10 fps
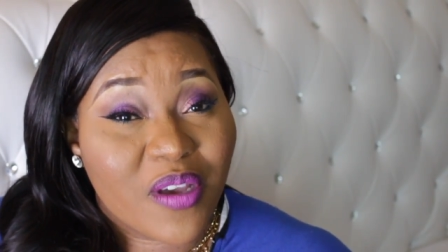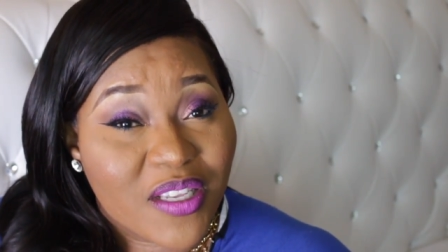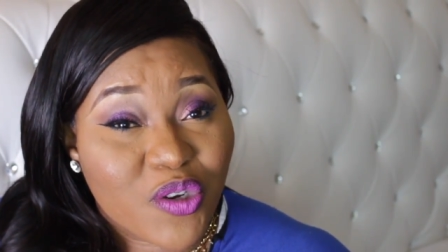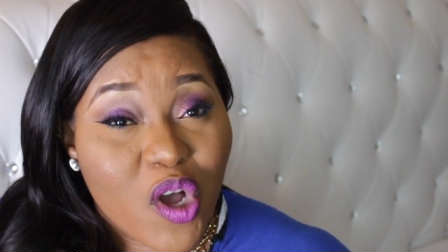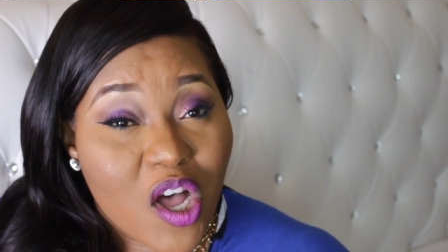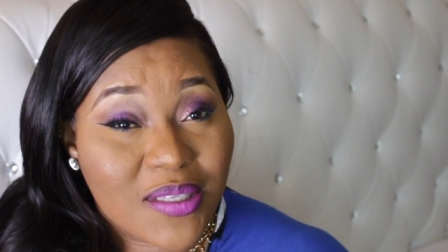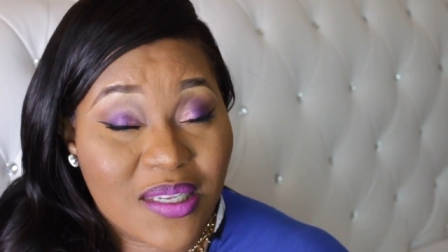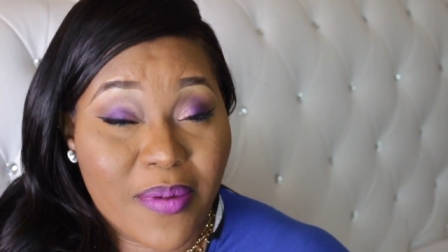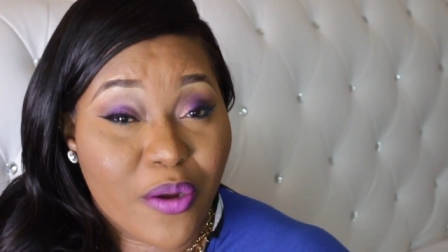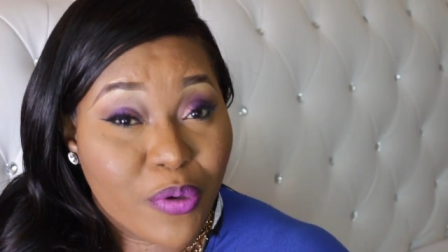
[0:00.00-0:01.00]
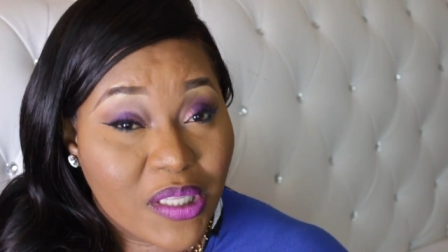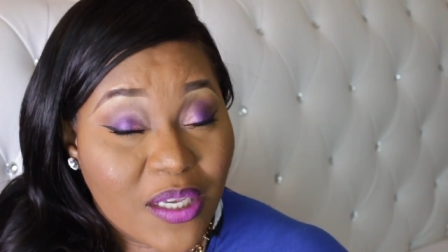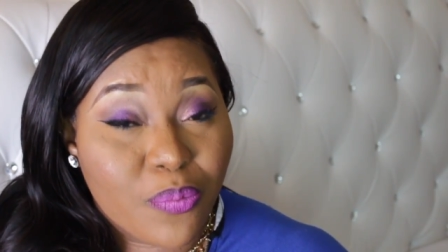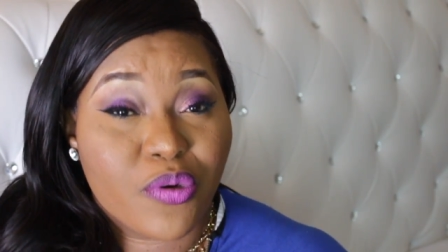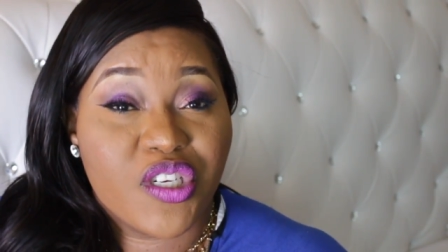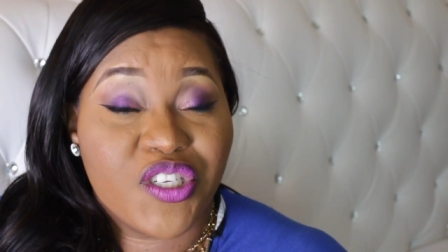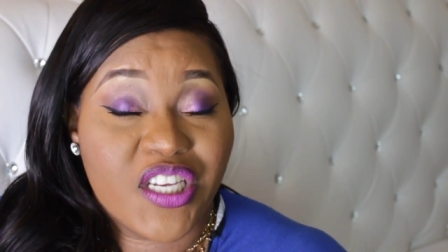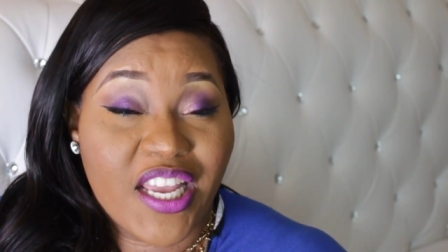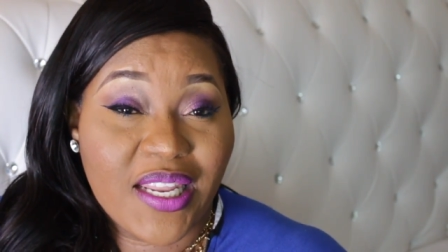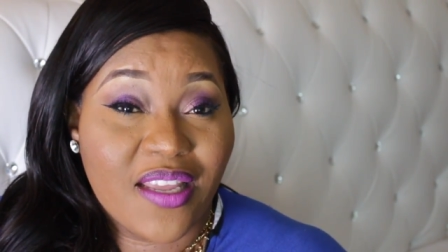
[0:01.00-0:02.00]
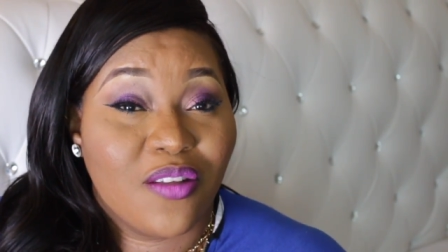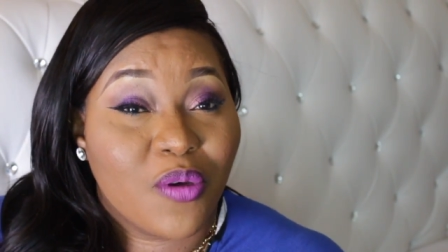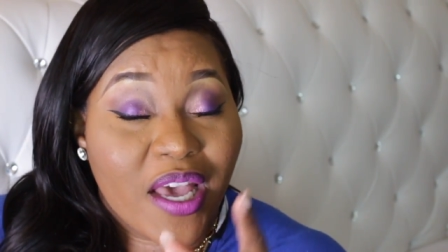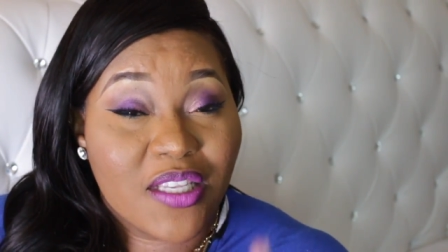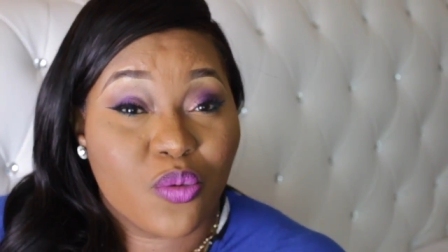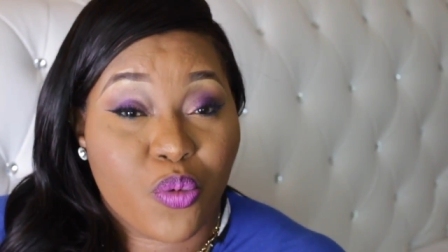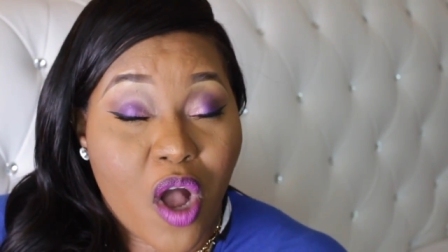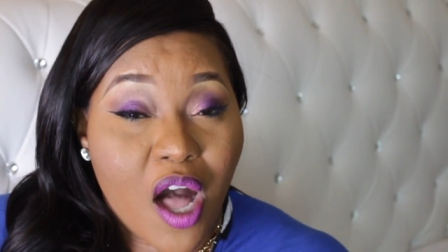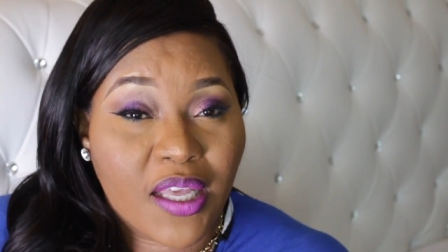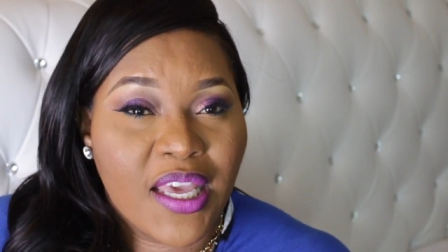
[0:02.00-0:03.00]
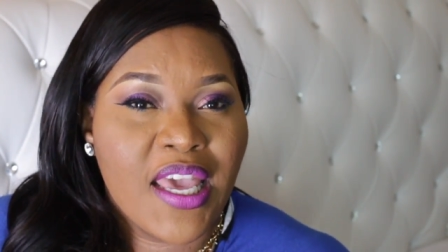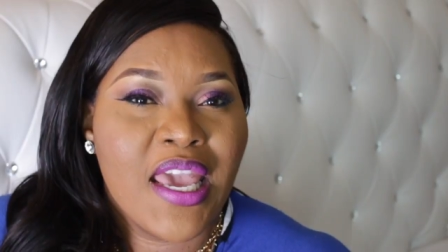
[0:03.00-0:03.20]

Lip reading: You guys are awesome. I really appreciate it. You guys rock.